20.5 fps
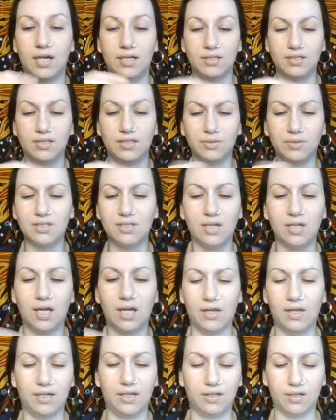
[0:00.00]
So it's not
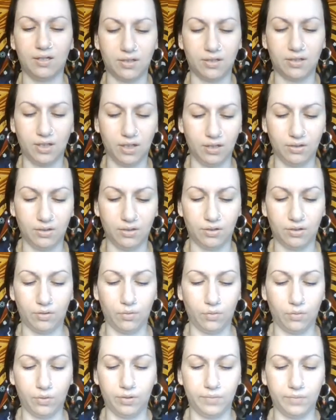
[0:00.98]
like a color
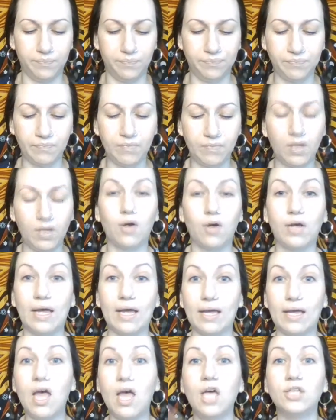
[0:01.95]
or, okay.
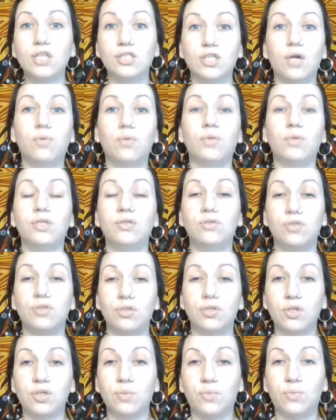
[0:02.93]
So when you do
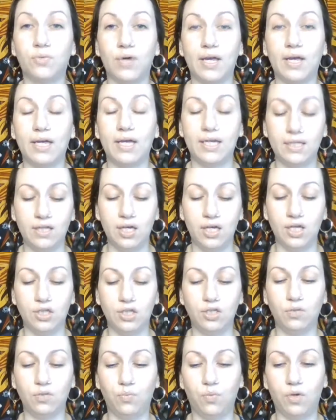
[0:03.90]
your braid,
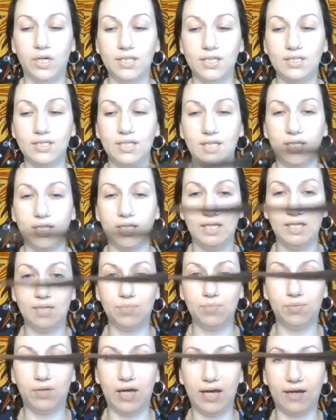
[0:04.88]
you want to keep
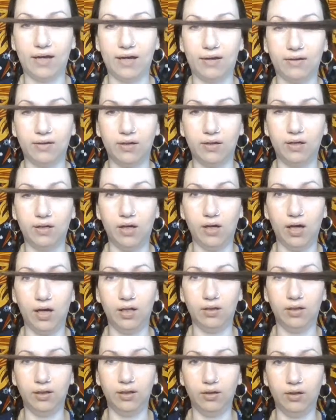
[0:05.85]
like a
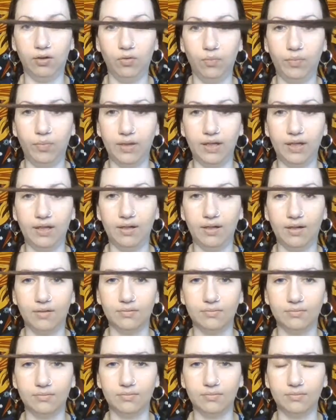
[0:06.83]
little bit
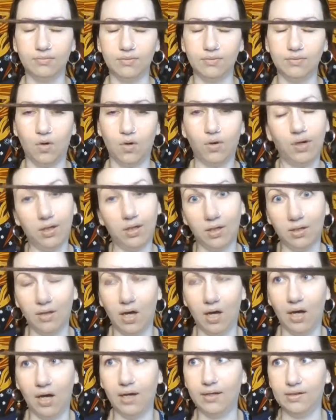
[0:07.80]
or a
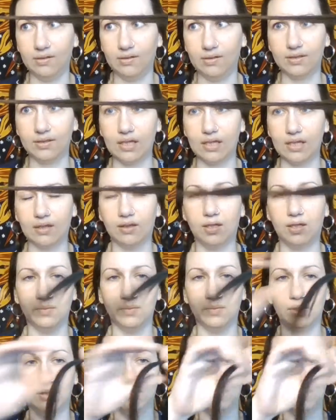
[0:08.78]
lot. It looks like a lot when
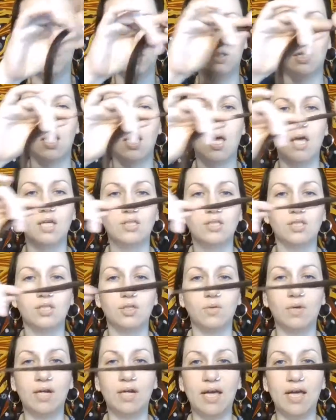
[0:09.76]
I do it. So you
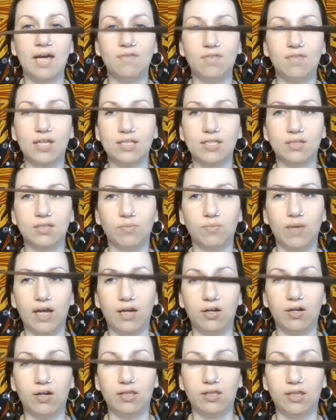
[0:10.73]
want to have like some
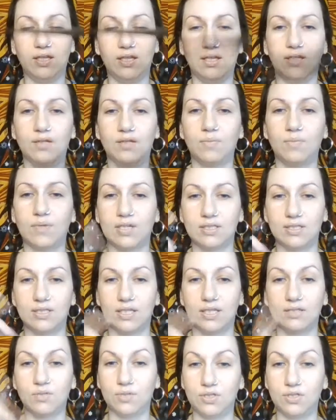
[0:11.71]
hair at the end because
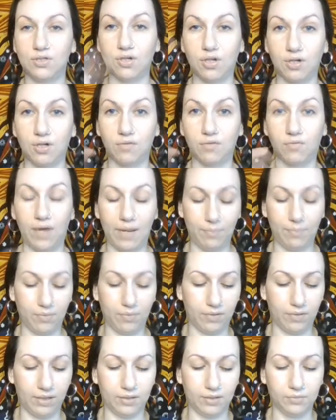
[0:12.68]
that's what you're going to wrap
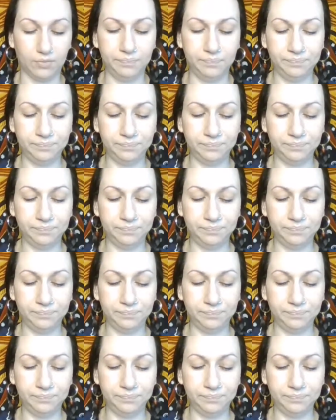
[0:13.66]
around.